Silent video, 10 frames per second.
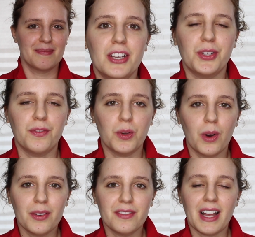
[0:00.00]
So if you
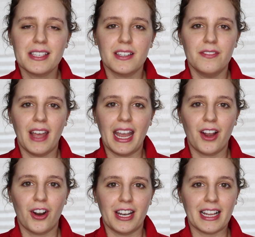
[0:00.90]
want to invest in
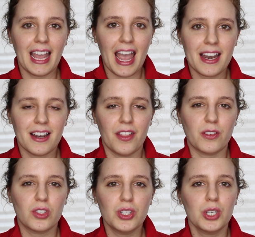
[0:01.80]
Vanguard in Canada,
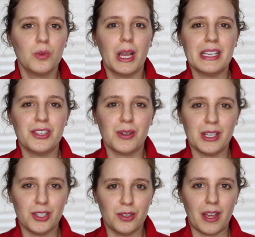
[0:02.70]
there's 2 ways you
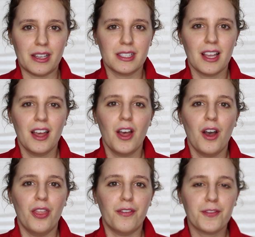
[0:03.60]
can do this.
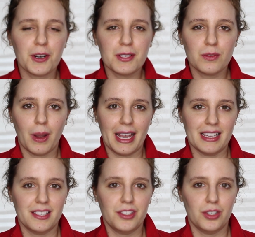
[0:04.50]
The first way
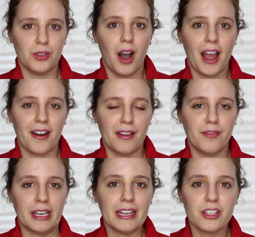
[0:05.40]
is to hire a
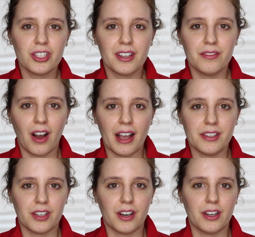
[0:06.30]
financial
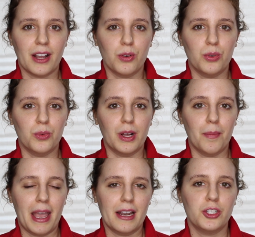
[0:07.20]
advisor who
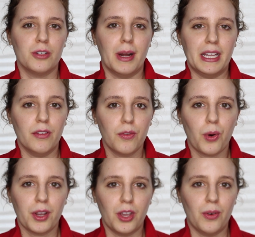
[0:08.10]
will manage your money
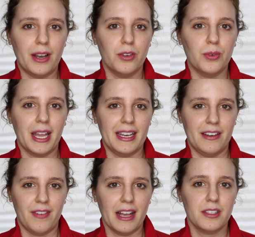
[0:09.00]
for you and who can
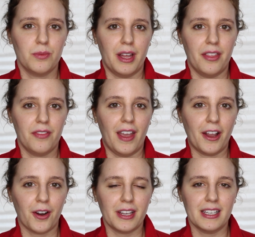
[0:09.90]
invest with
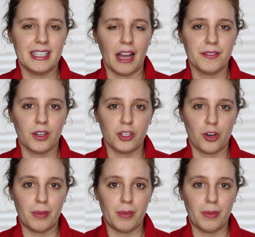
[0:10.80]
Vanguard ETFs on your